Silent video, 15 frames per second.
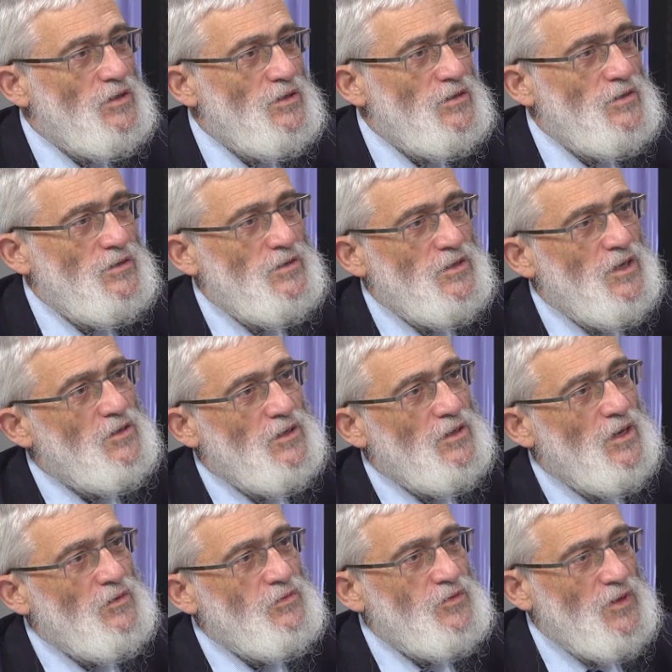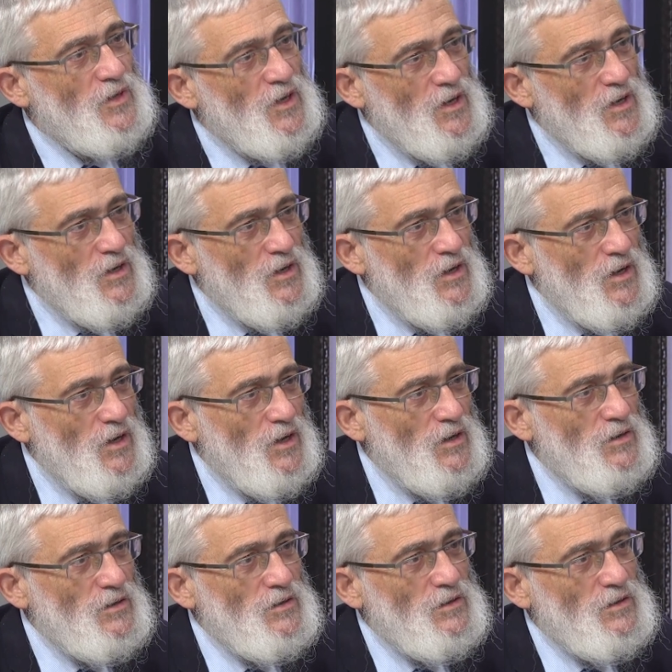He's centre-left. And